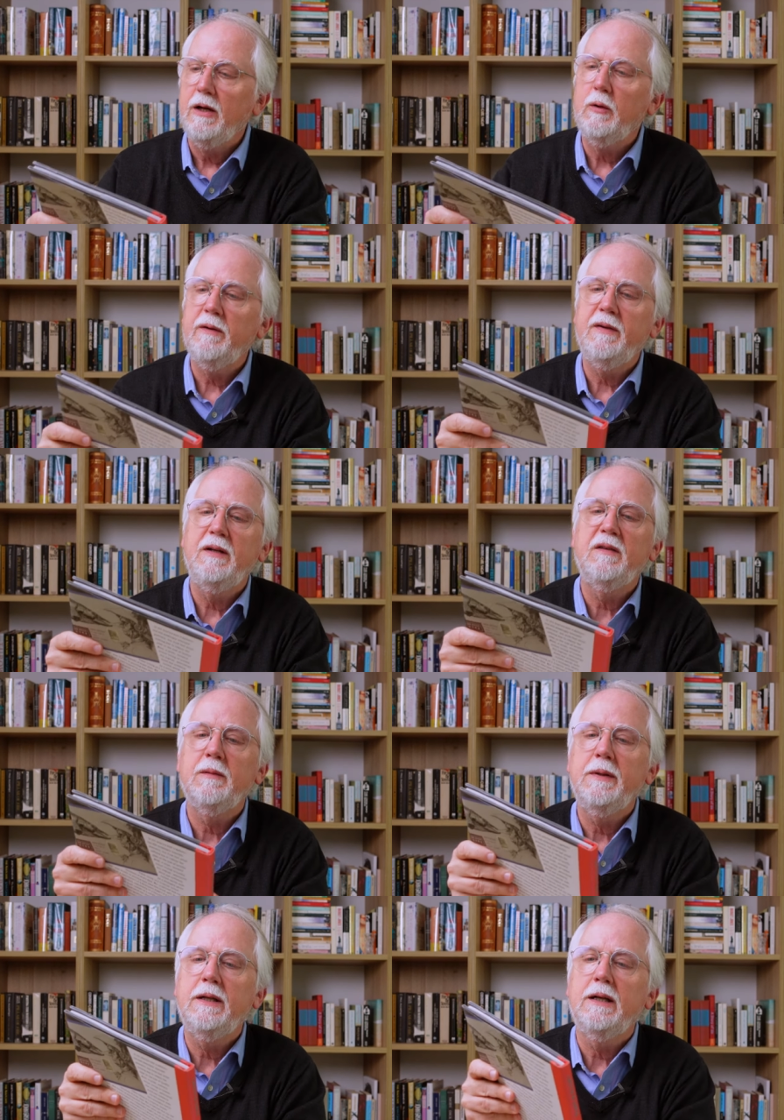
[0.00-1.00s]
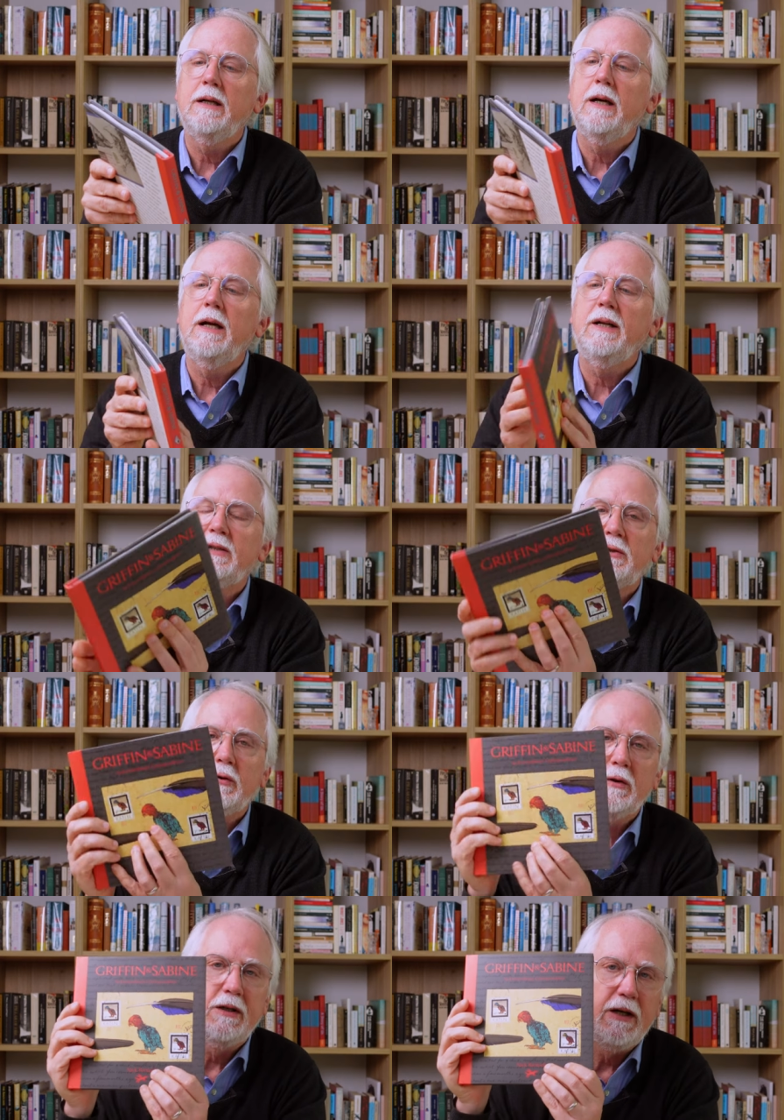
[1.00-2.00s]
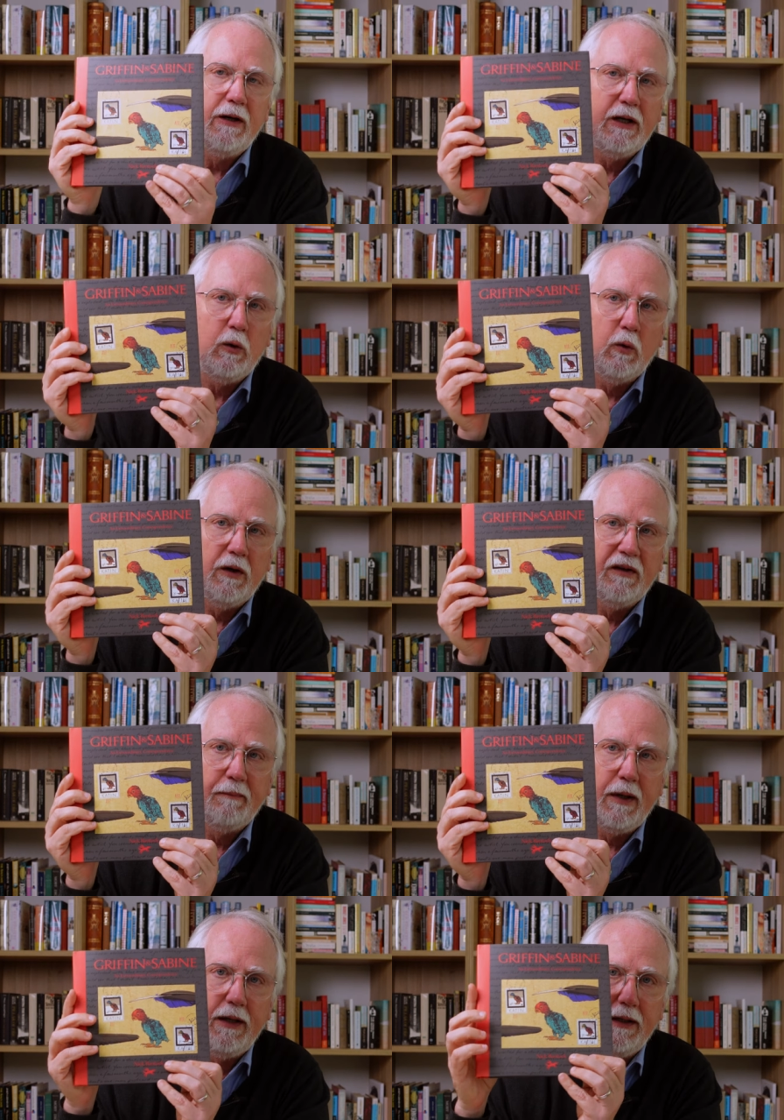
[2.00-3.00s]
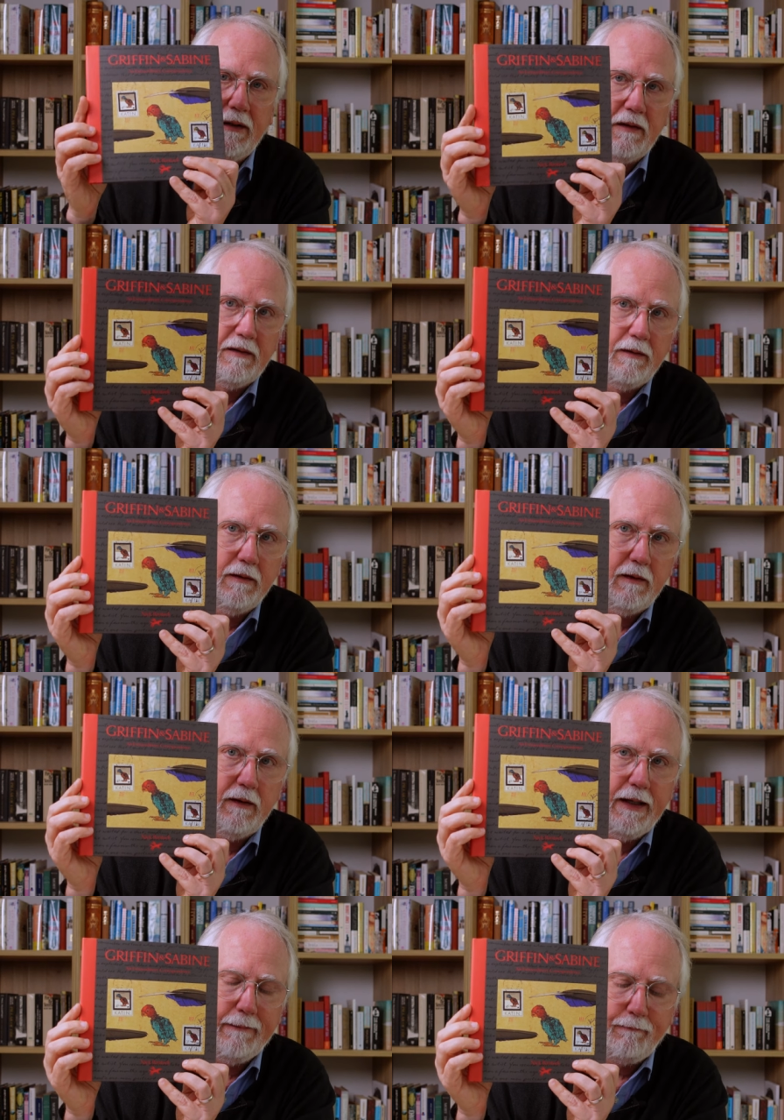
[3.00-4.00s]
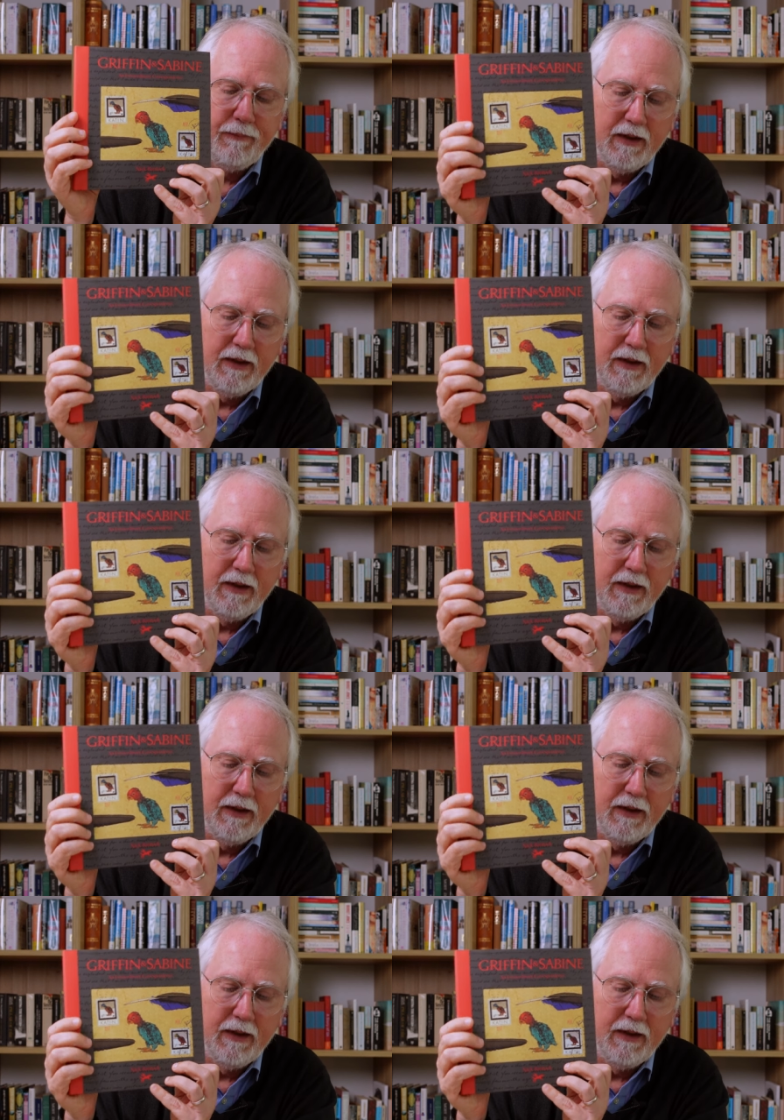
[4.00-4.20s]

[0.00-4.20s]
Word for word: Griffin and Sabine, An Extraordinary Correspondence, all right?